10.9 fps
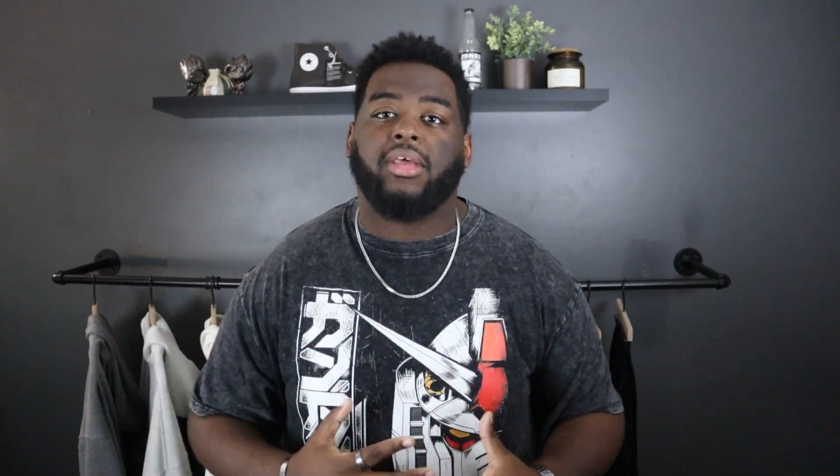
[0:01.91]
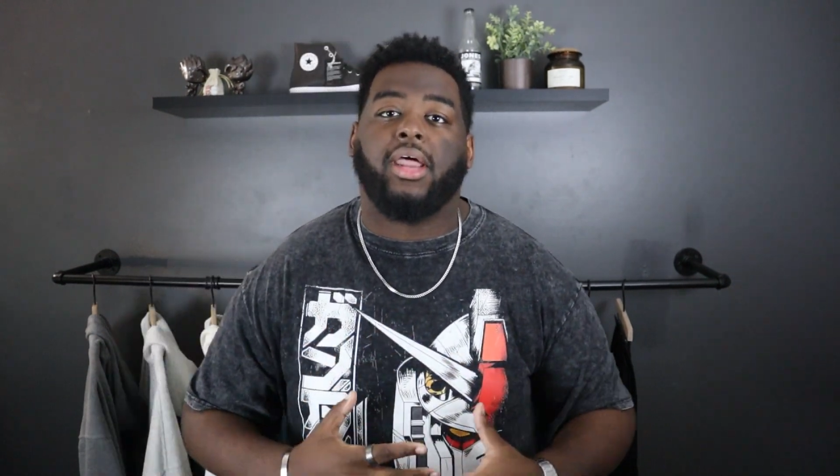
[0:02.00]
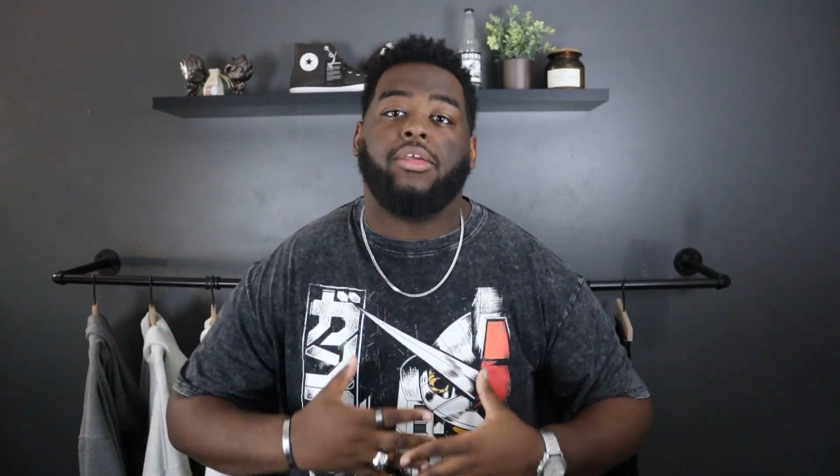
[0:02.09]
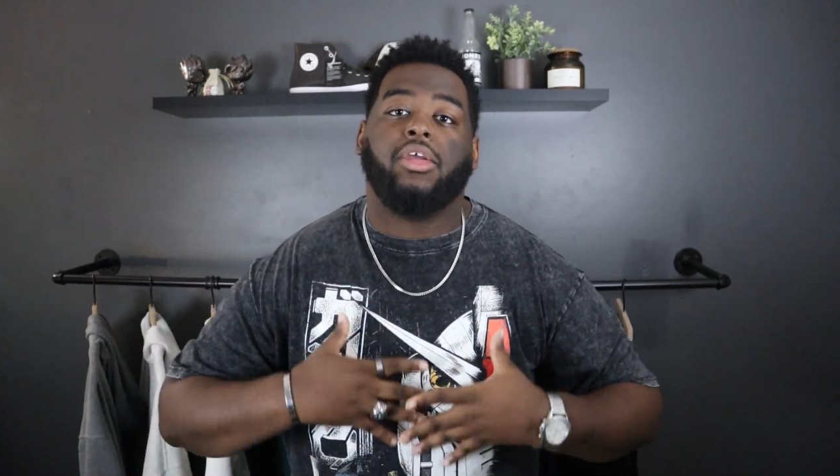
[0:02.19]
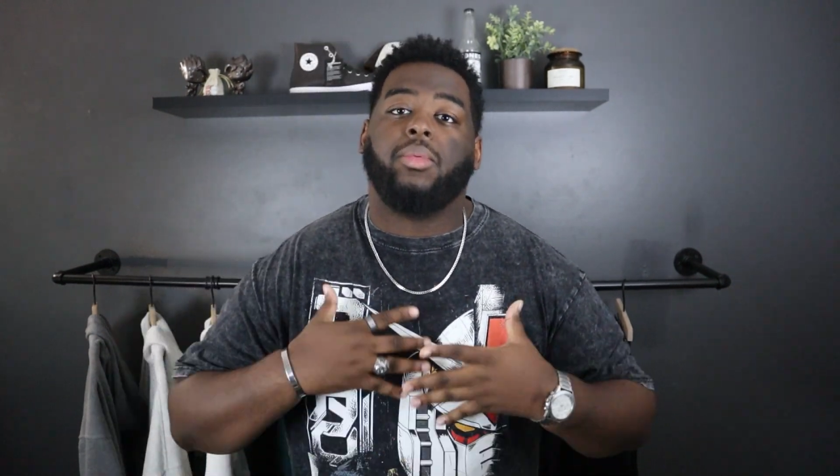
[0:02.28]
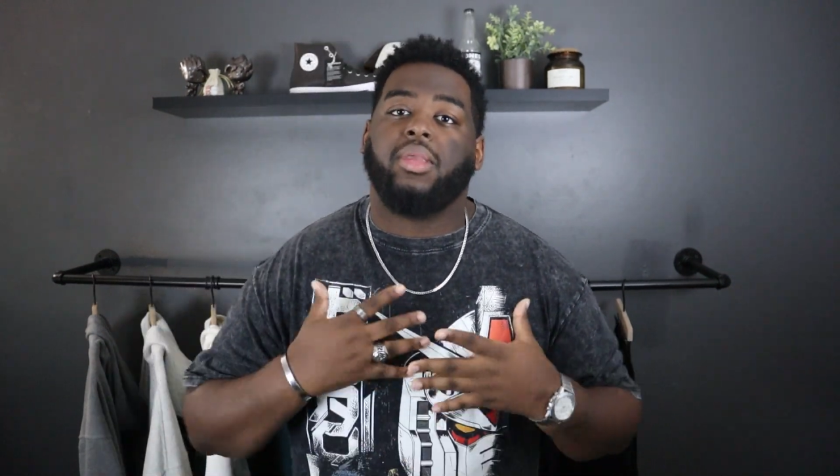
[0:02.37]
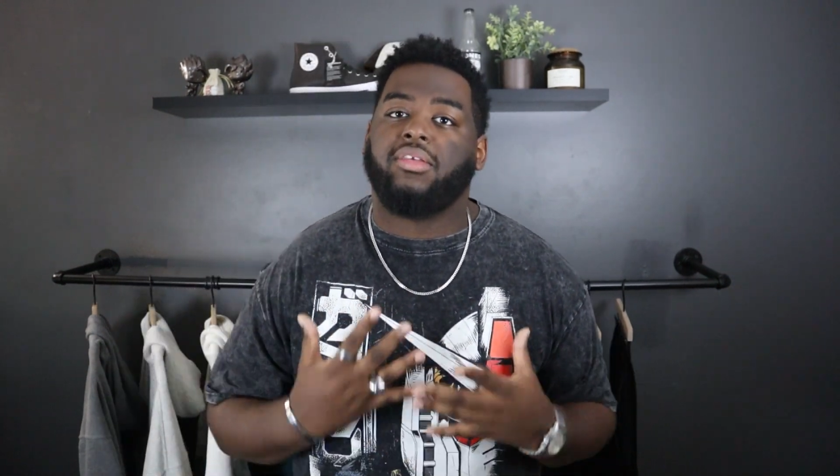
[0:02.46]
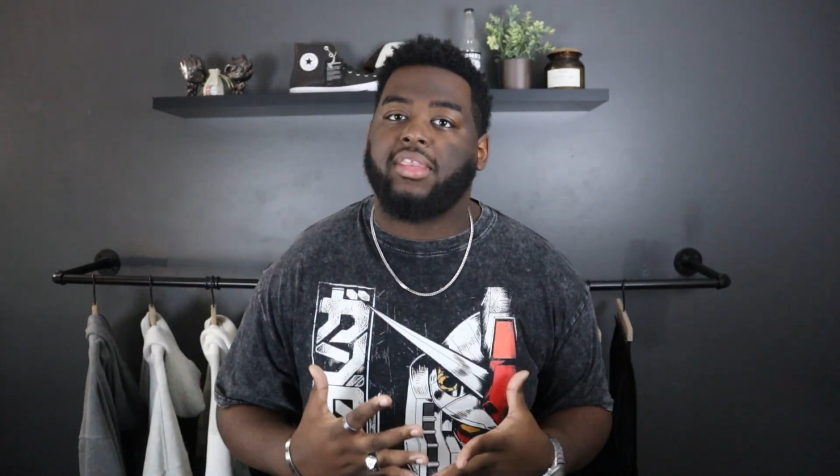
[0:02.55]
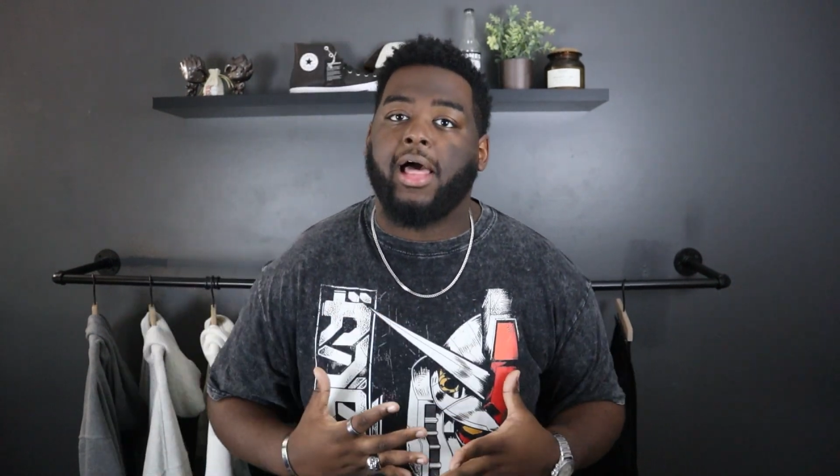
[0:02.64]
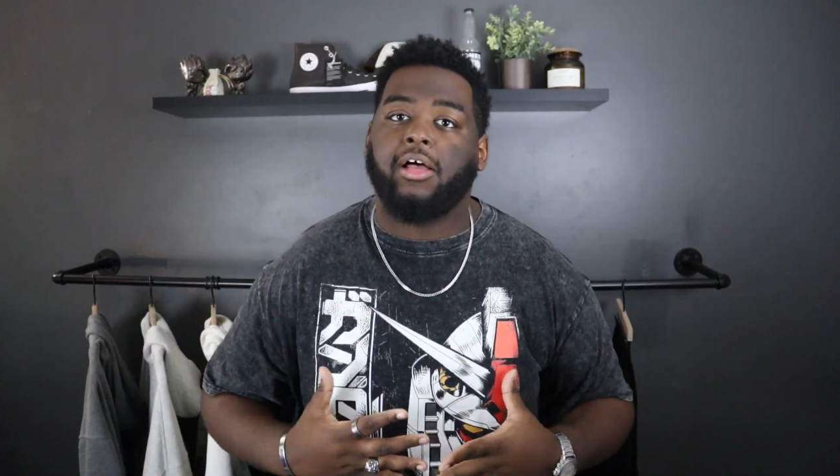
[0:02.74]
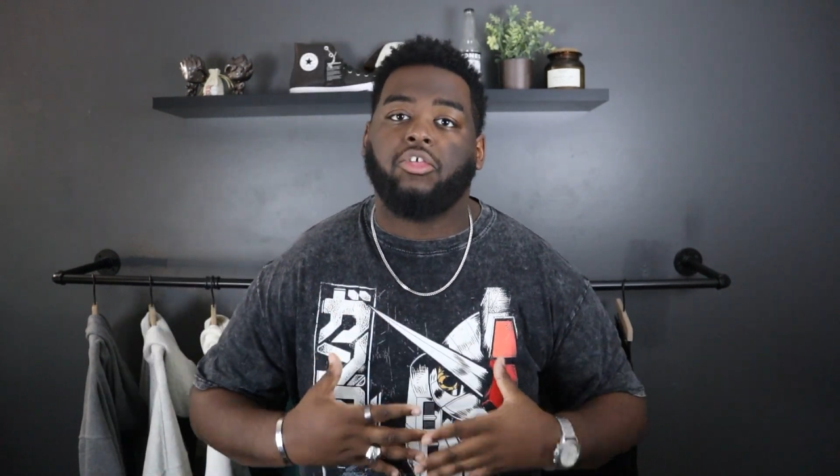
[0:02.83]
on how you can be
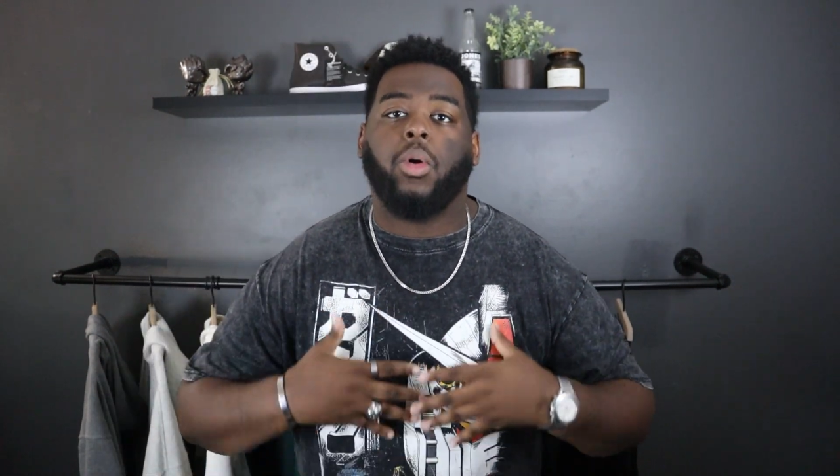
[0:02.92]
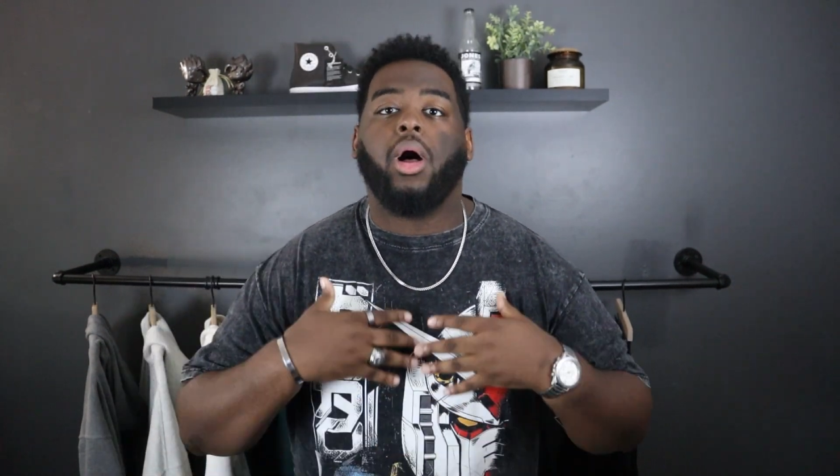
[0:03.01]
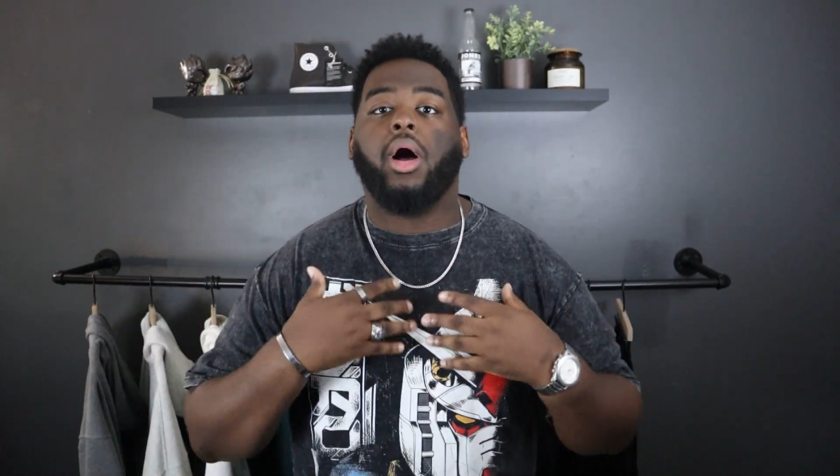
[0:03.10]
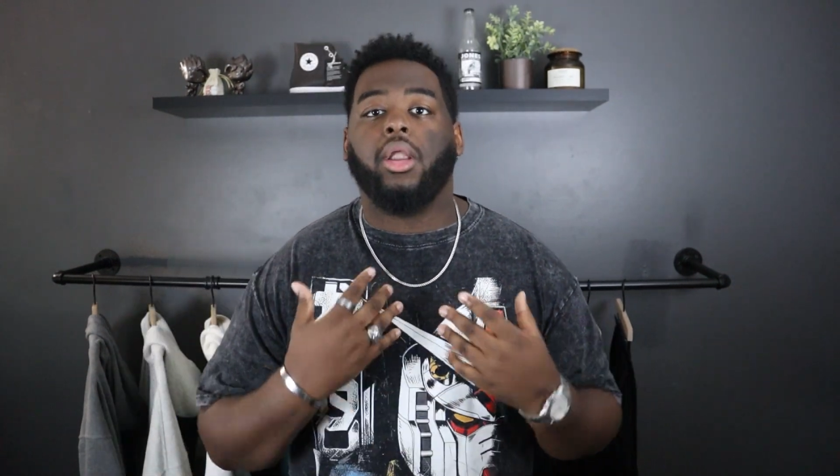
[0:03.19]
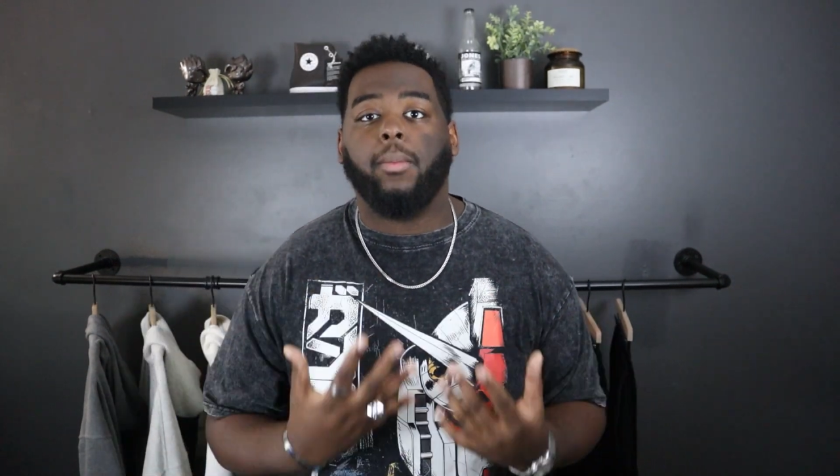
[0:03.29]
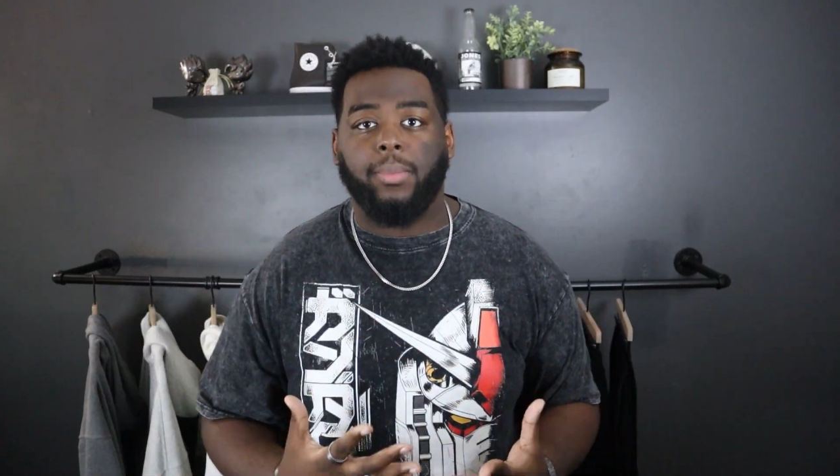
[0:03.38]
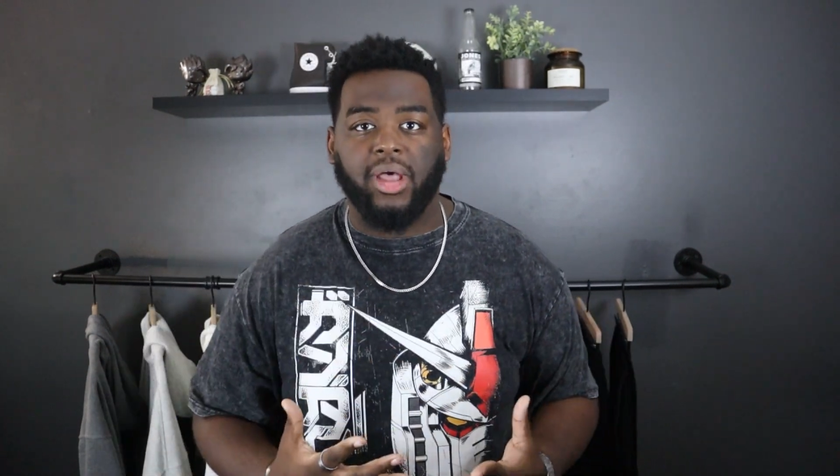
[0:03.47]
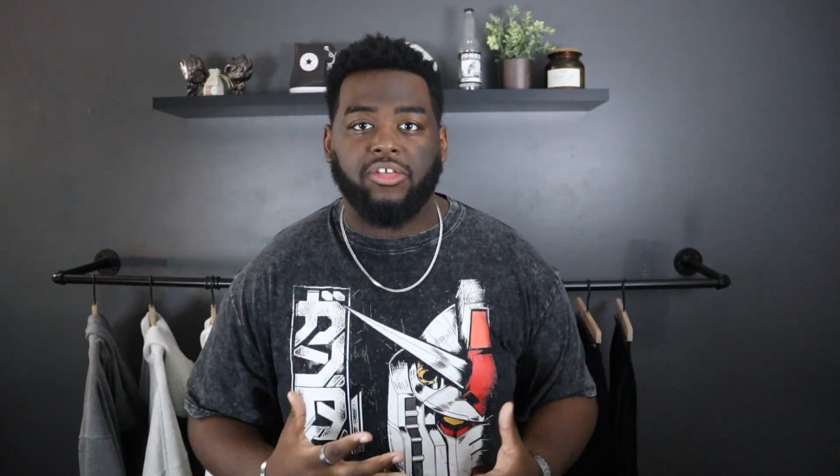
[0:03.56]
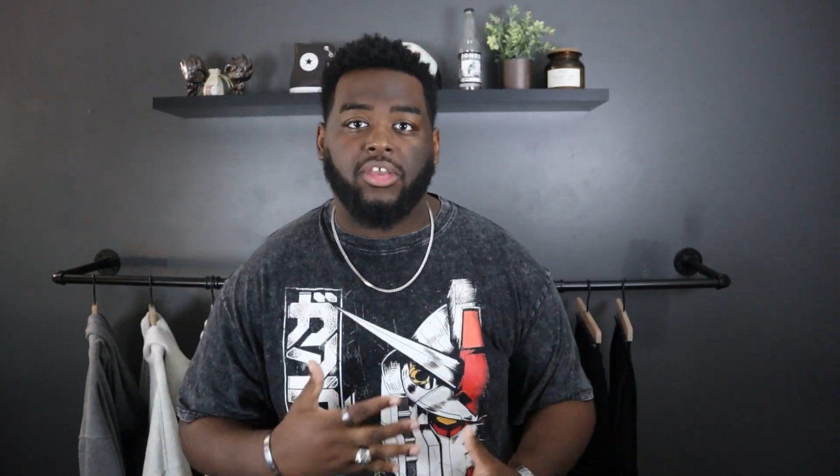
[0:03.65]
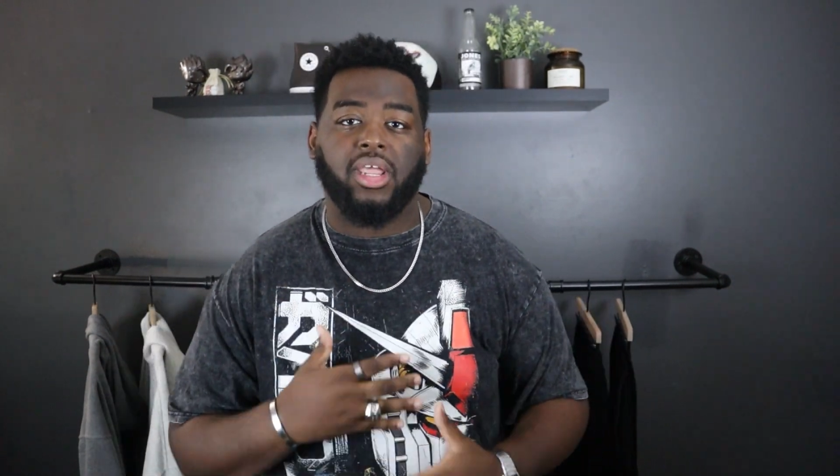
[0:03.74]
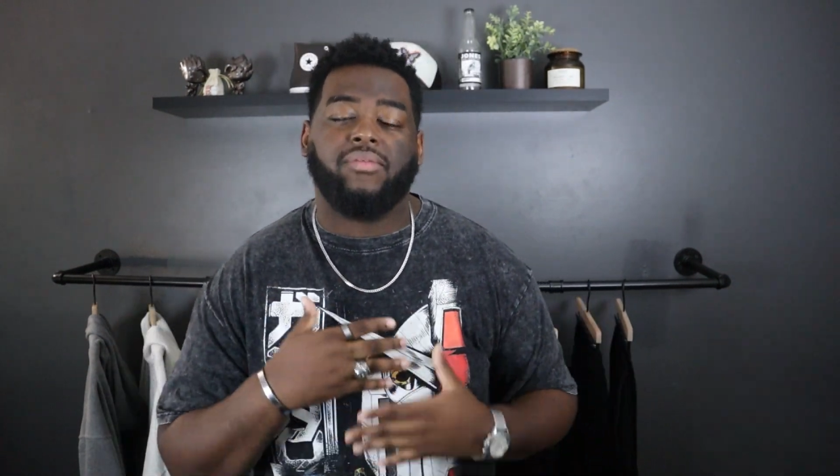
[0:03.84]
stylish while on a
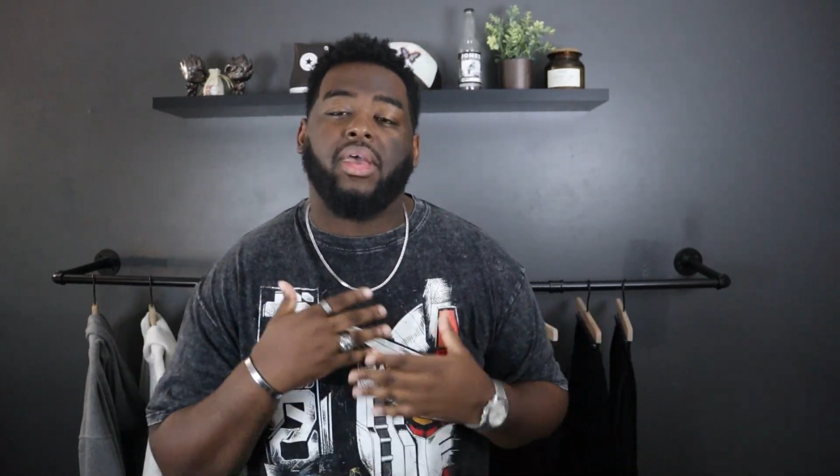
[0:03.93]
budget.